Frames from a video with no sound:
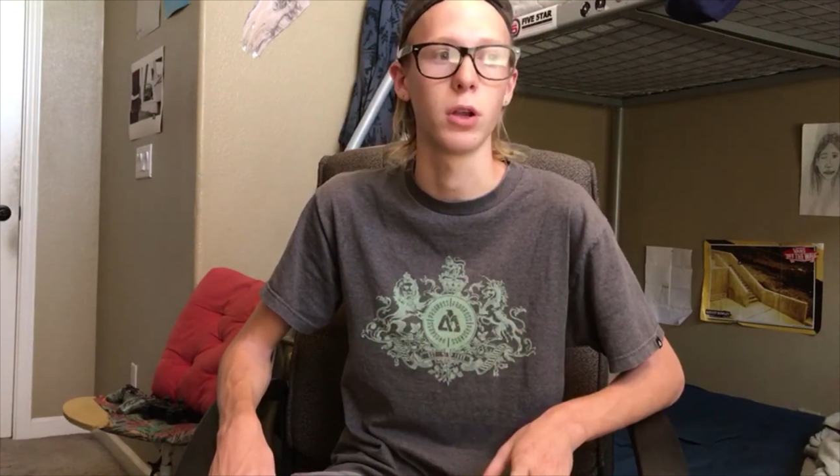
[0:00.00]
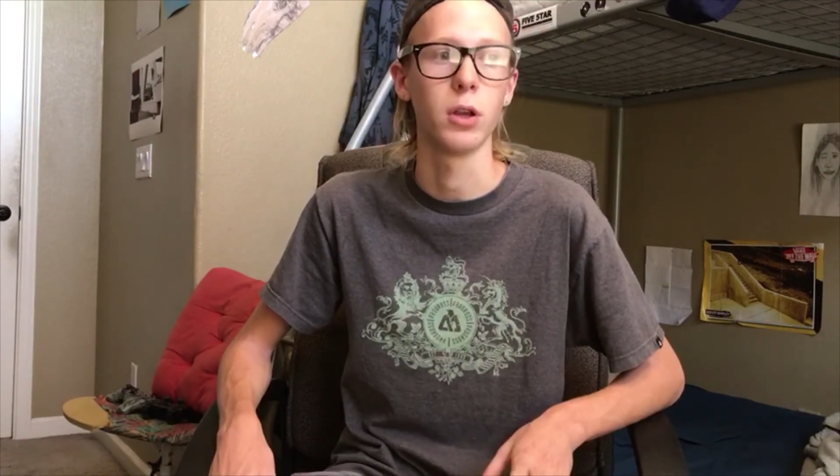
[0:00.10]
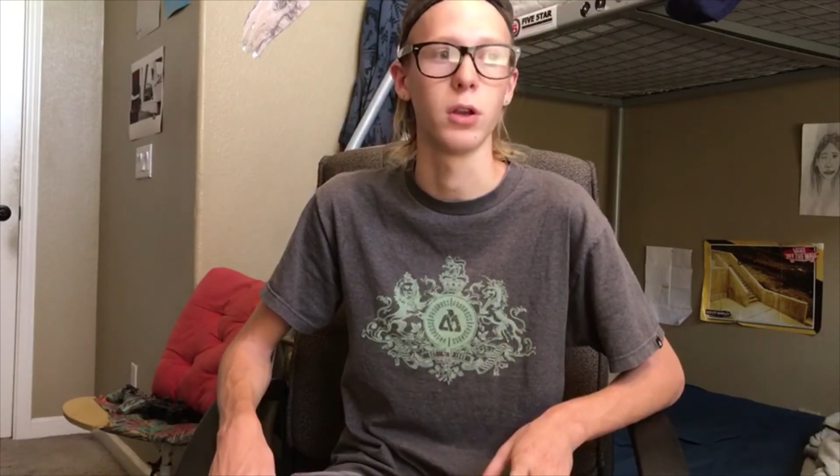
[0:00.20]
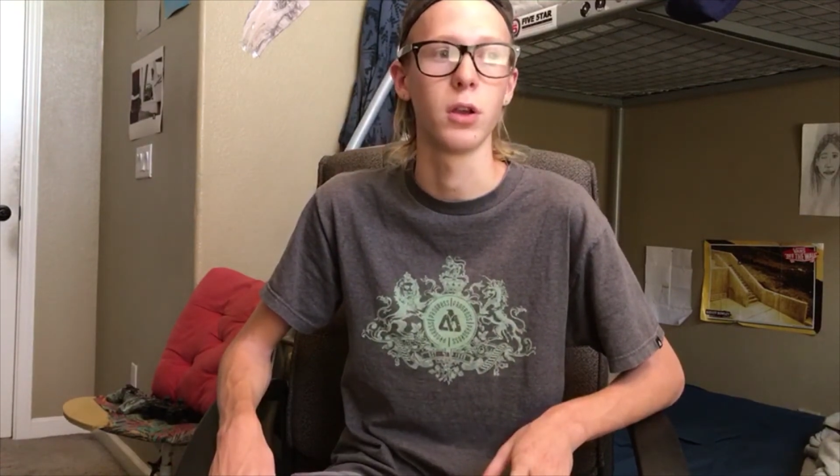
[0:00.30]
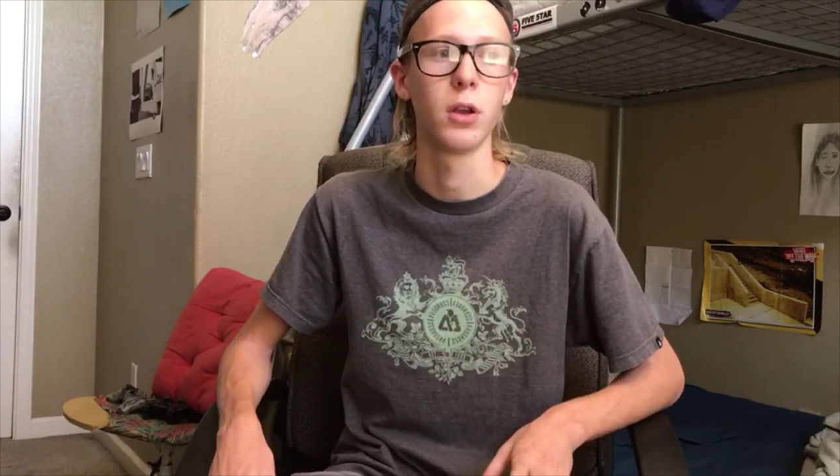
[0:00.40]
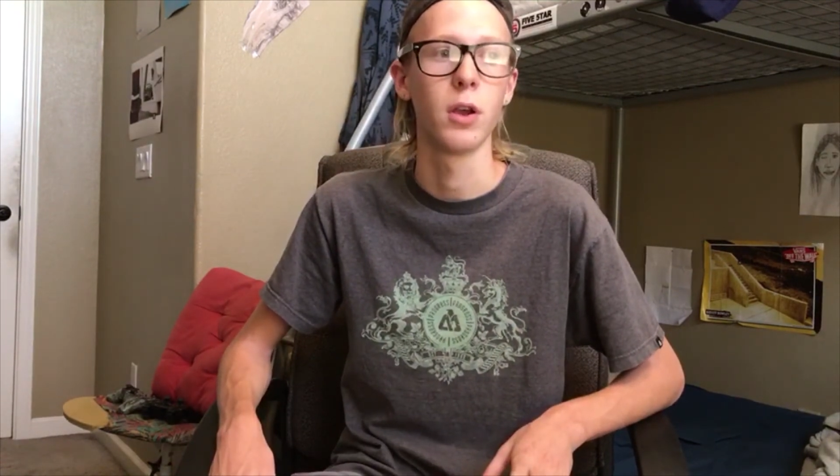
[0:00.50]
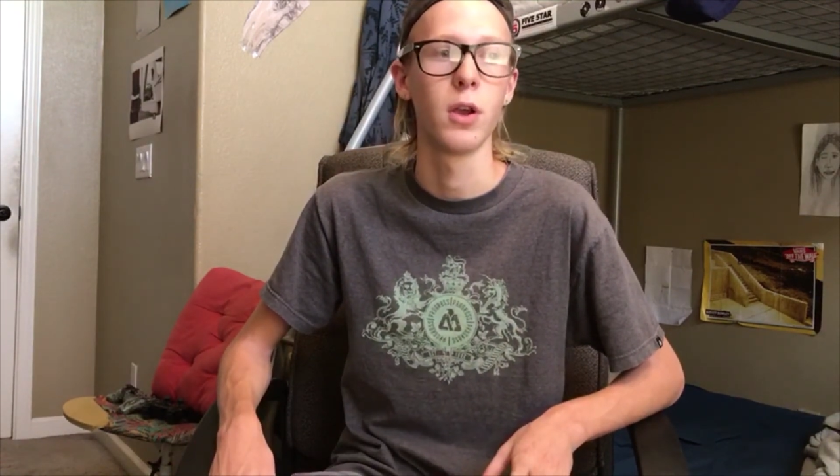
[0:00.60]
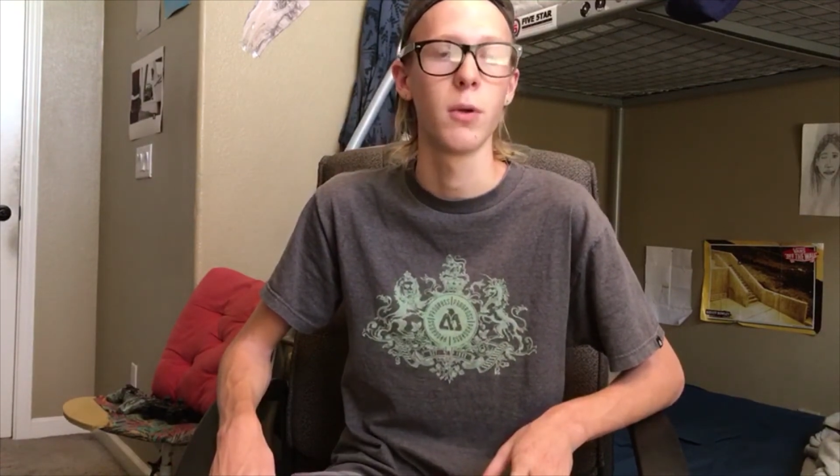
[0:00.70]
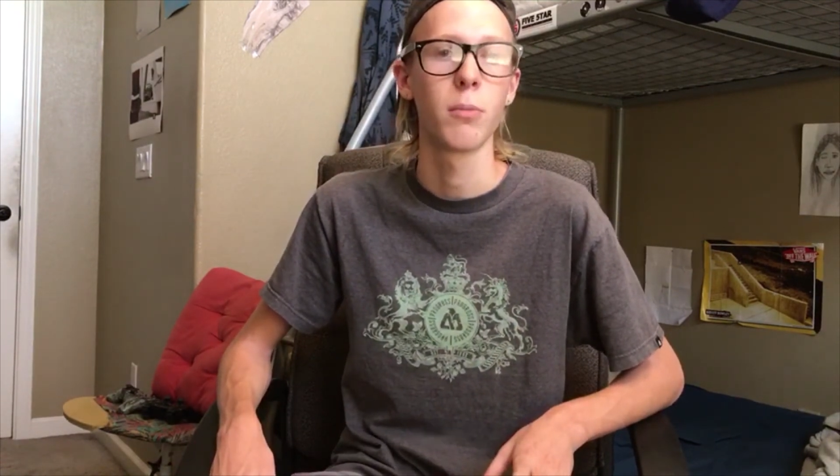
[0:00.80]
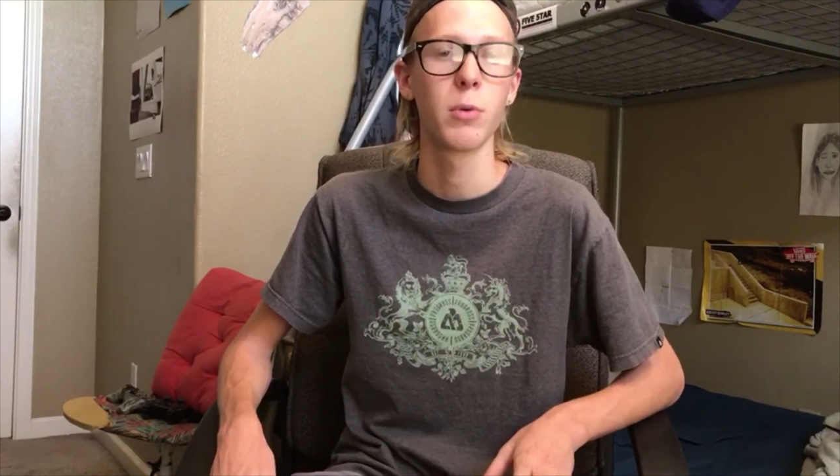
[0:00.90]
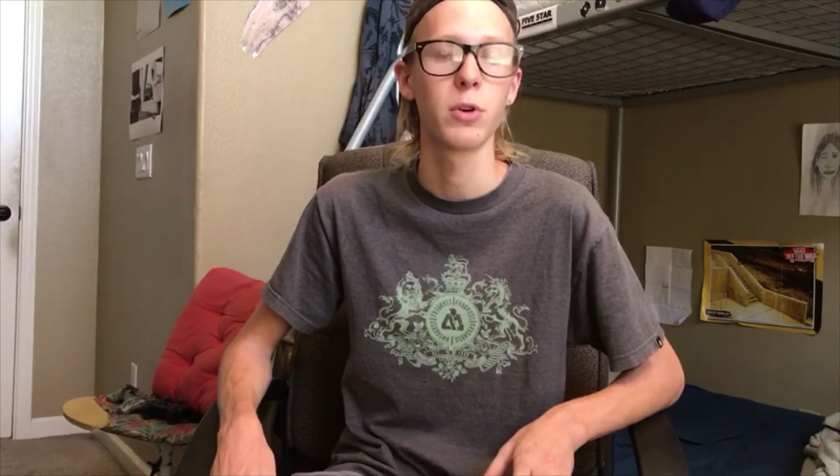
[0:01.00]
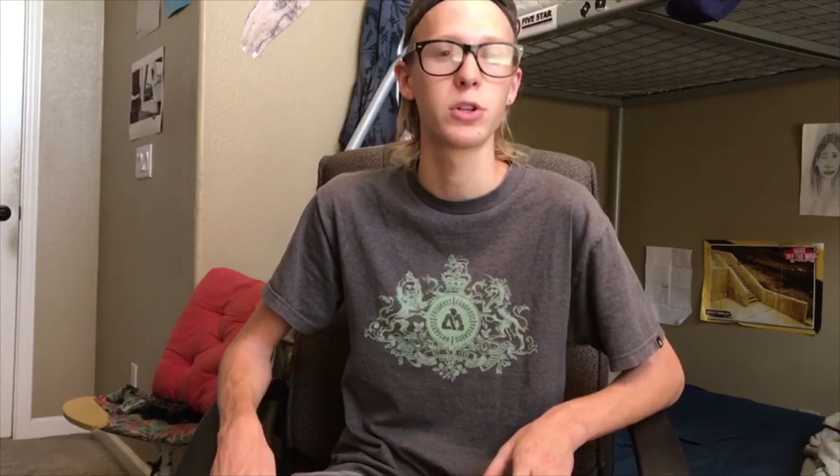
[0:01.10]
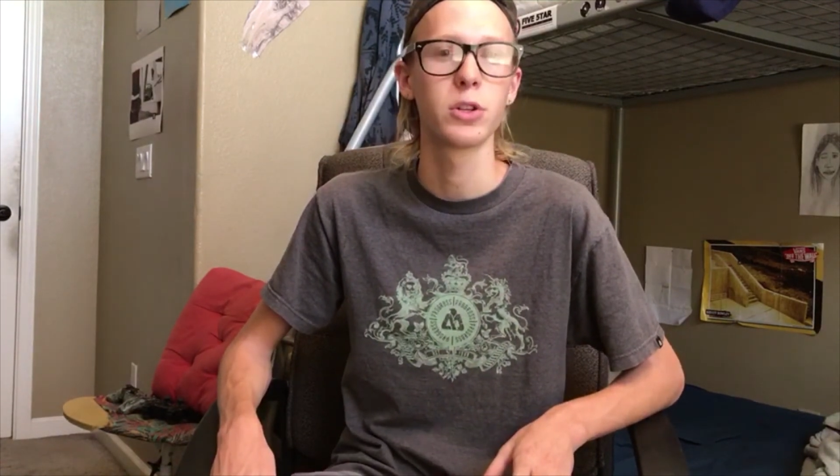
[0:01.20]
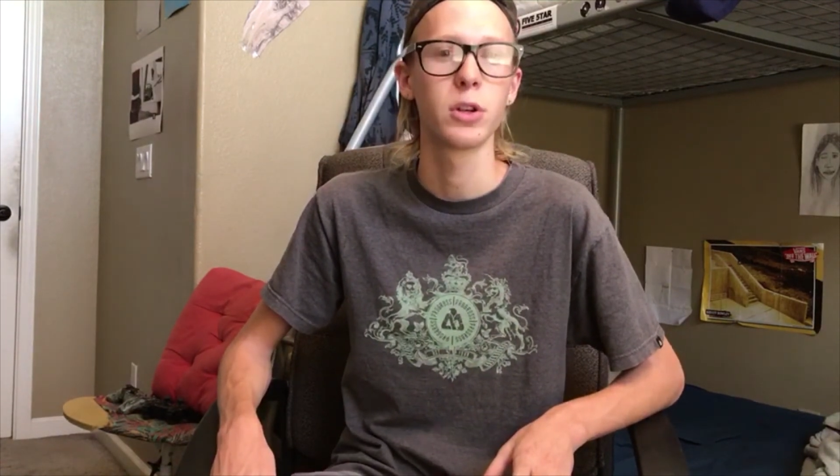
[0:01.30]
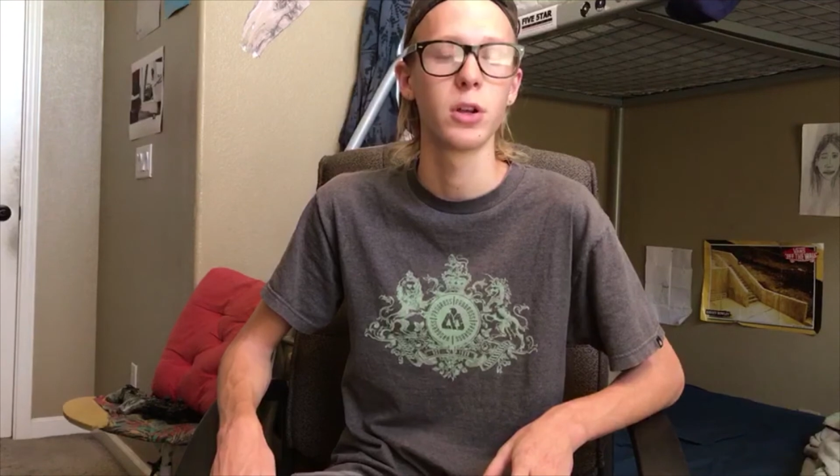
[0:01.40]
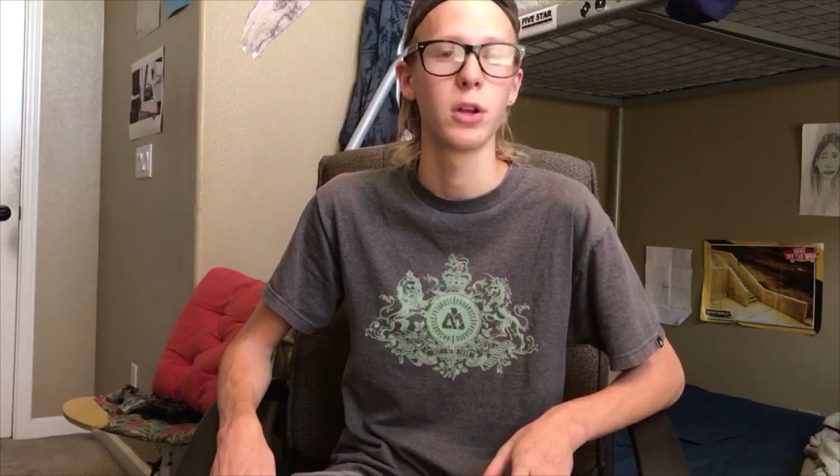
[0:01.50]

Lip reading: and pretty much